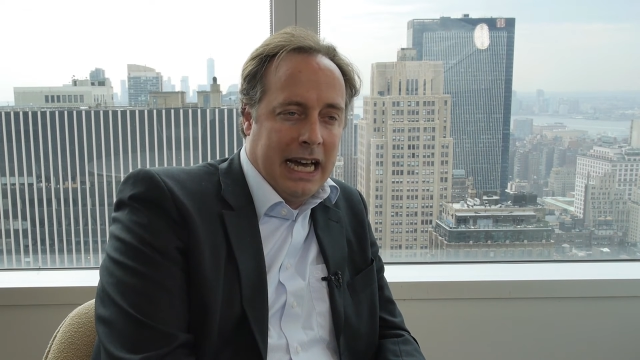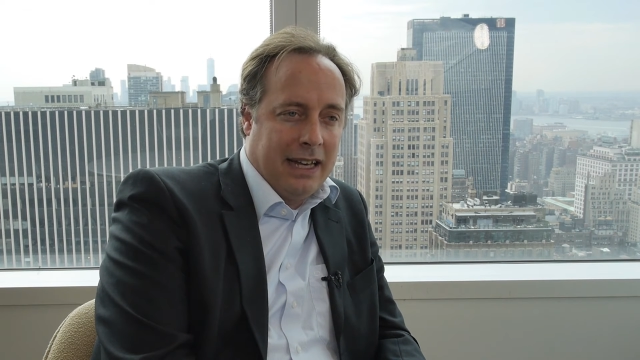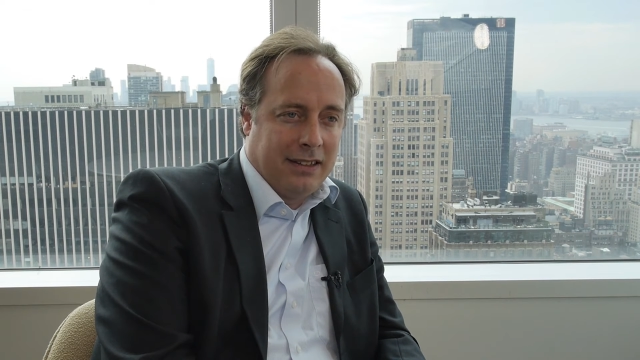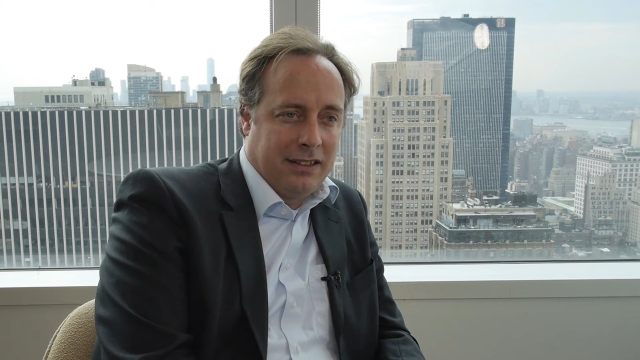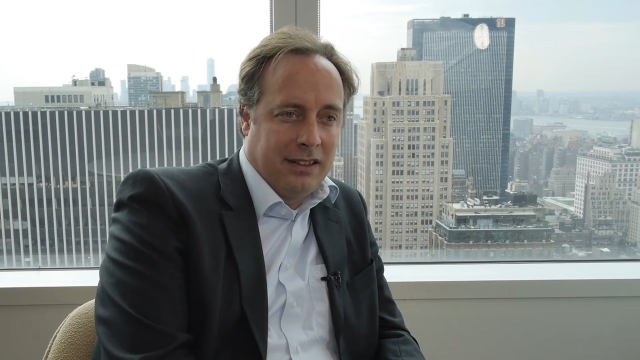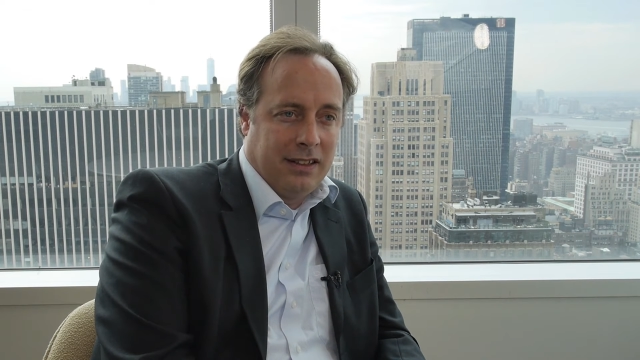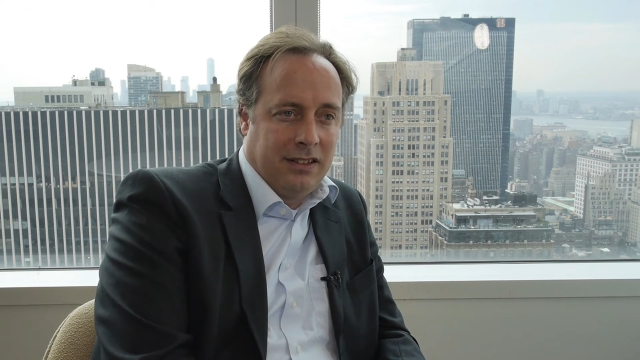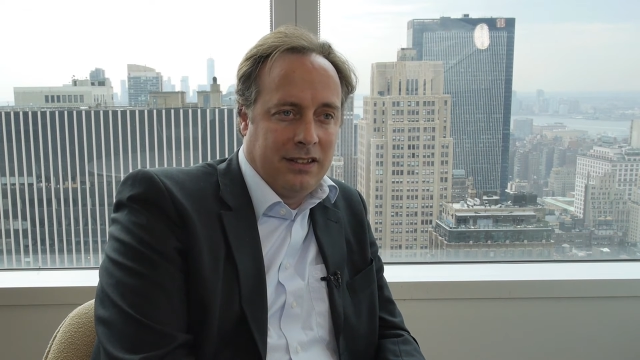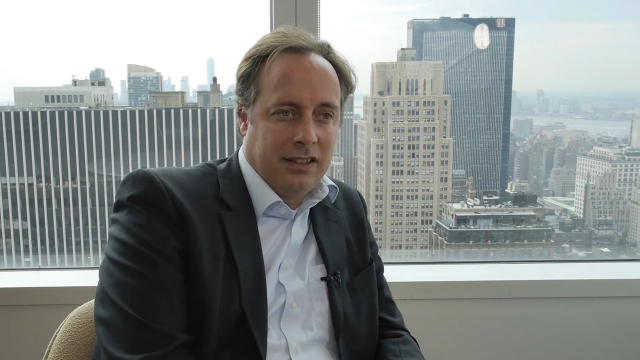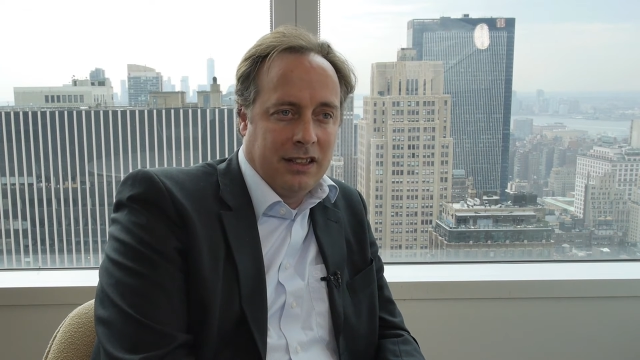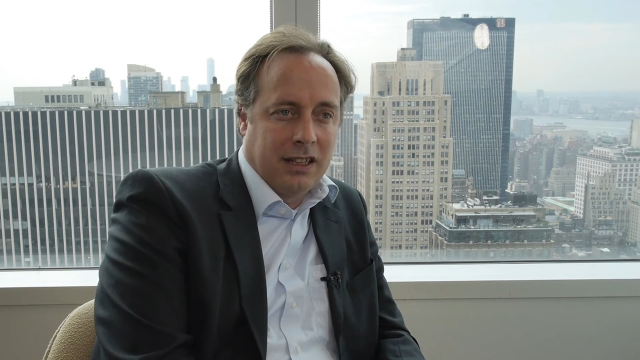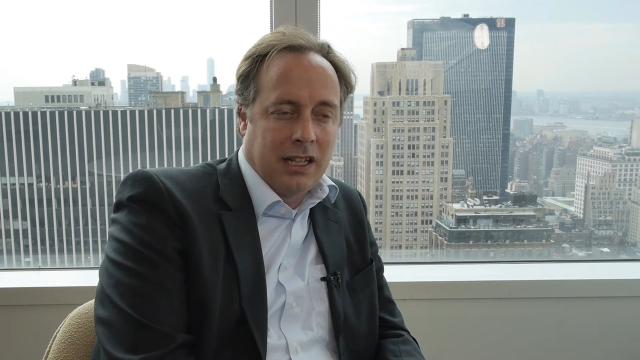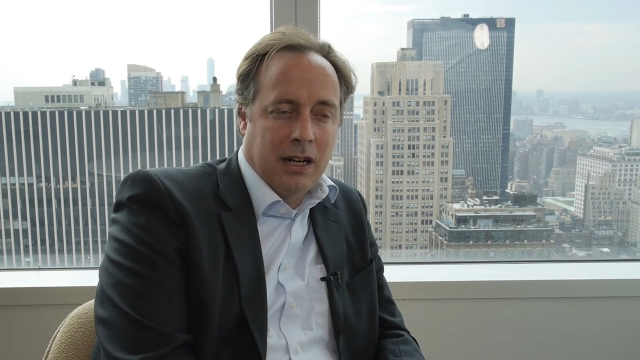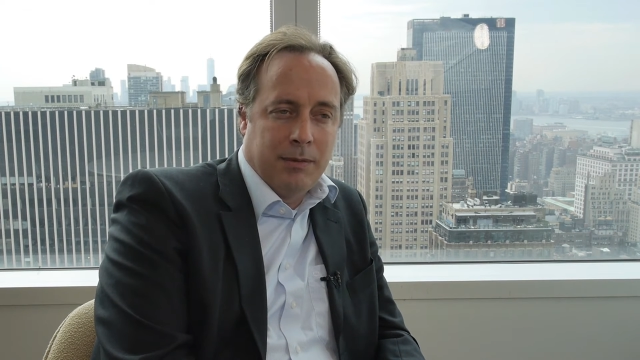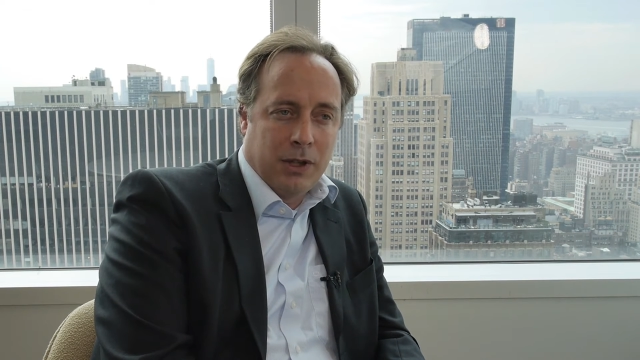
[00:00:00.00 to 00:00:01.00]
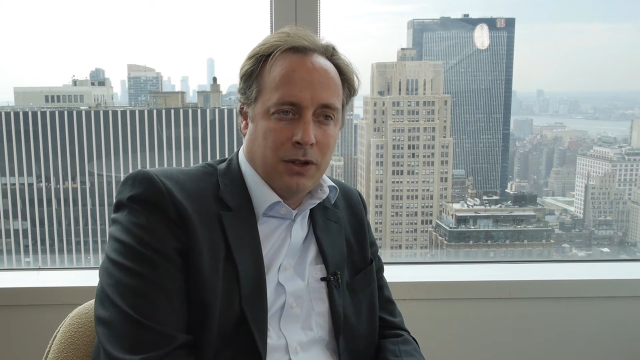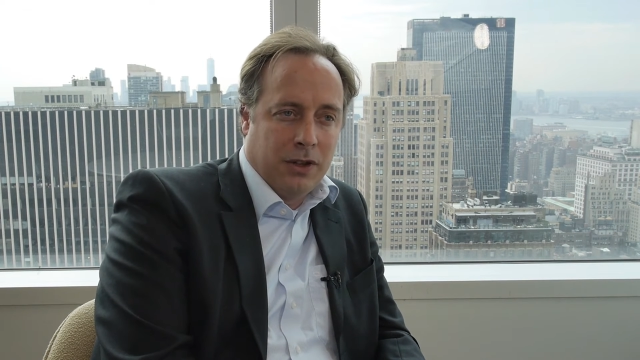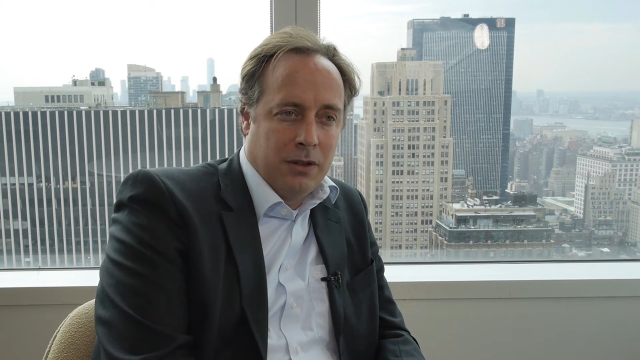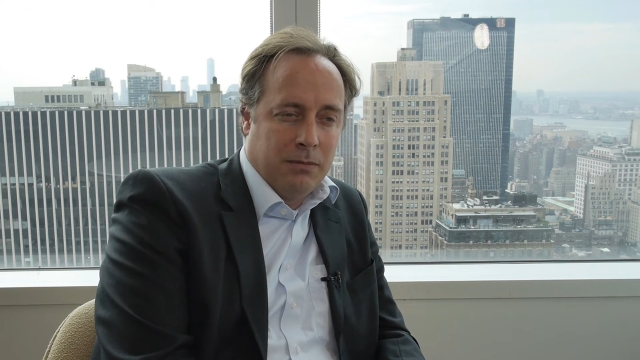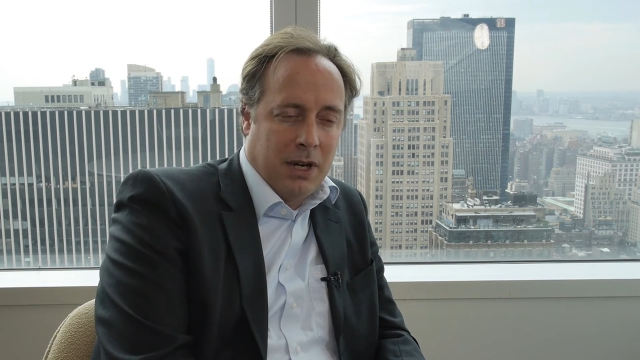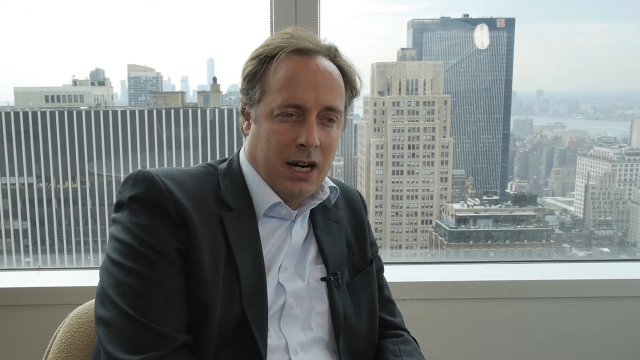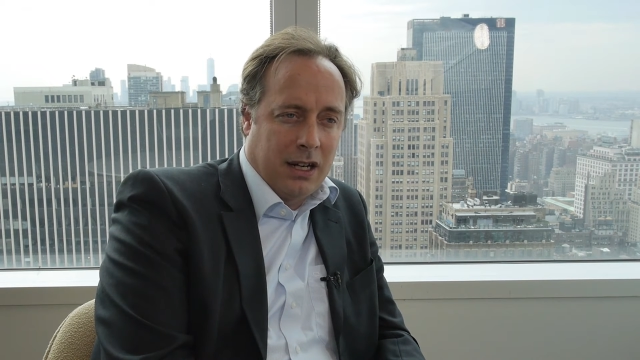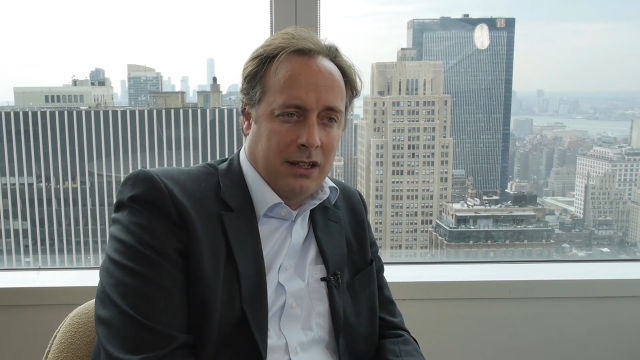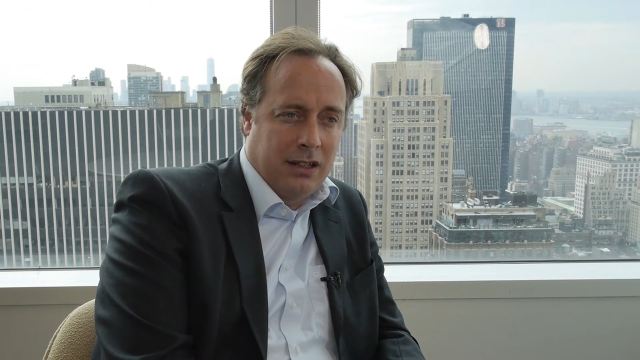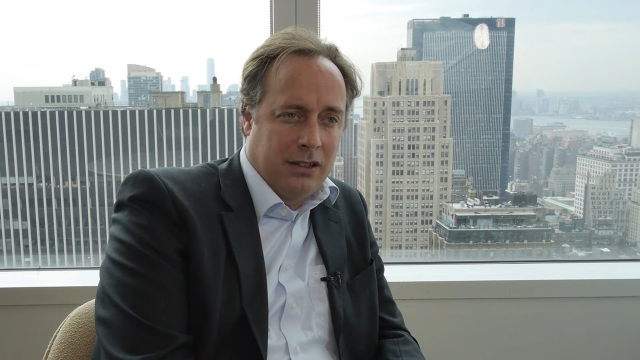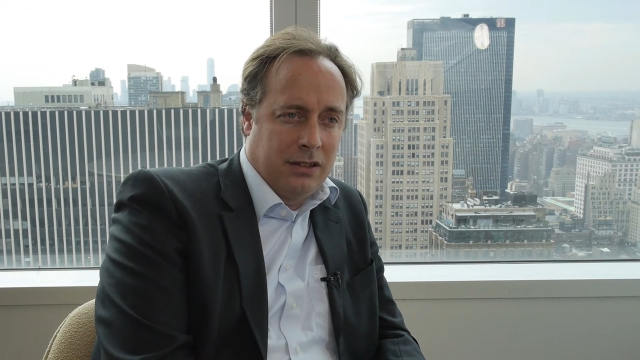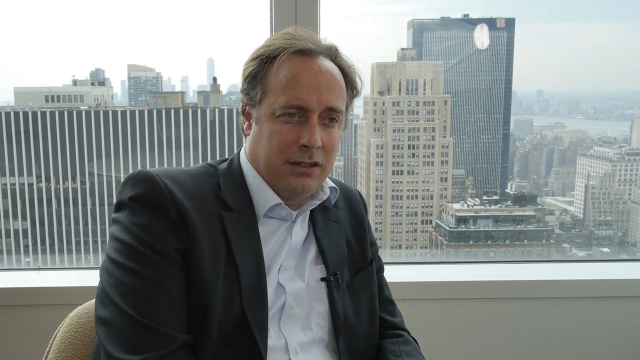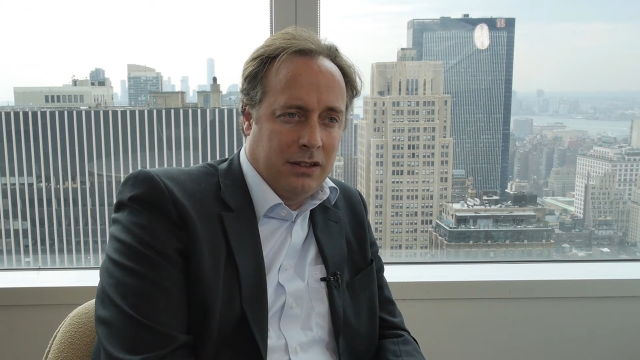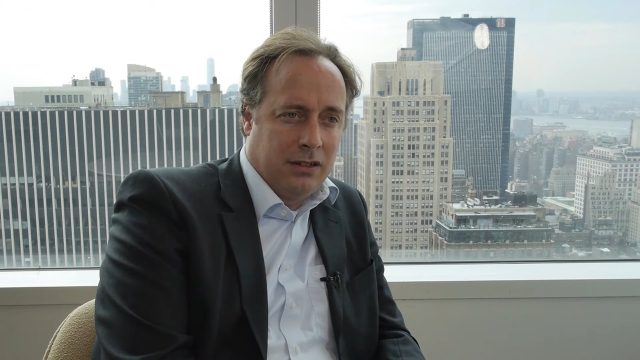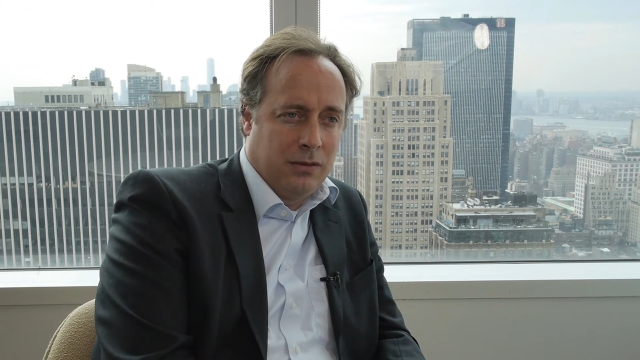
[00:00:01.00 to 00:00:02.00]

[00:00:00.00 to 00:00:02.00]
assets coming on the market.